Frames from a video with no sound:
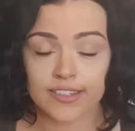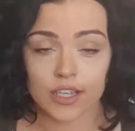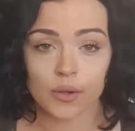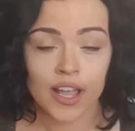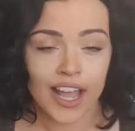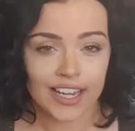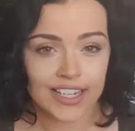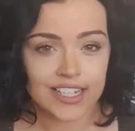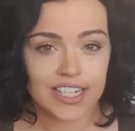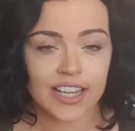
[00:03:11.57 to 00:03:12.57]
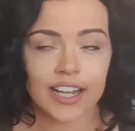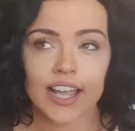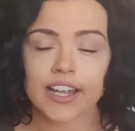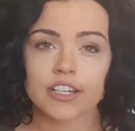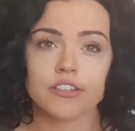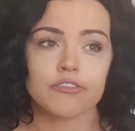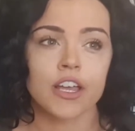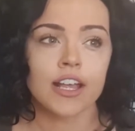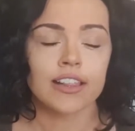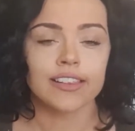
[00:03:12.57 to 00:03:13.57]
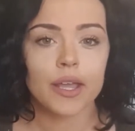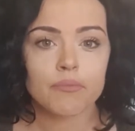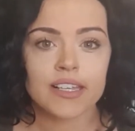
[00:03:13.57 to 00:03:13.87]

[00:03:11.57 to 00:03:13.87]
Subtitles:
So I need to like kind of let